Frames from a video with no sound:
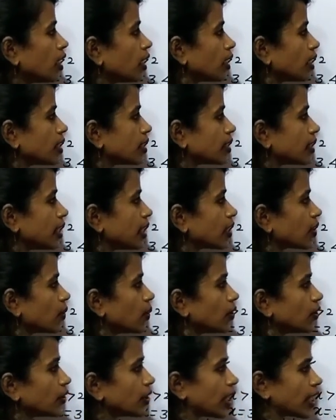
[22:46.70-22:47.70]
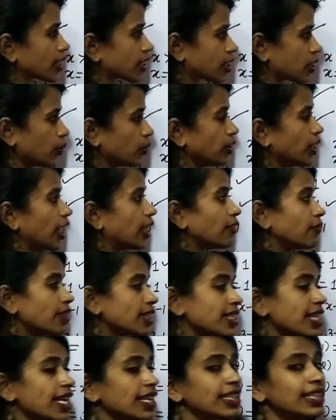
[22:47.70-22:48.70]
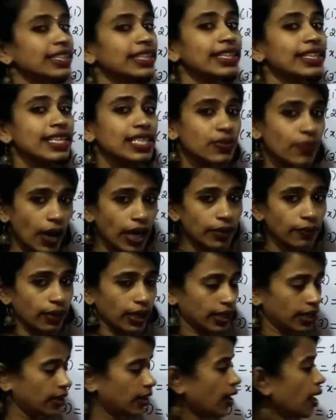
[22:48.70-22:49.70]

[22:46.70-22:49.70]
is equal to x2. Then we say that it is 1, 1.